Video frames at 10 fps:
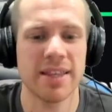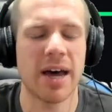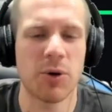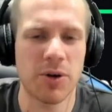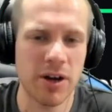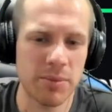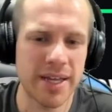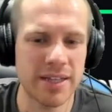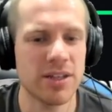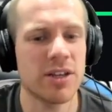That will come
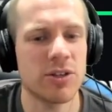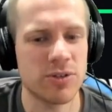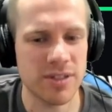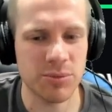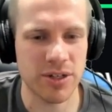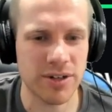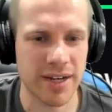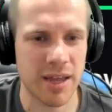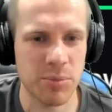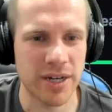in, you simply
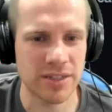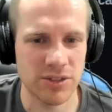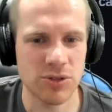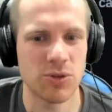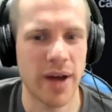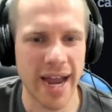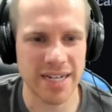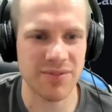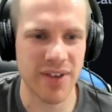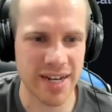click a button to
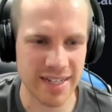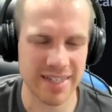activate it.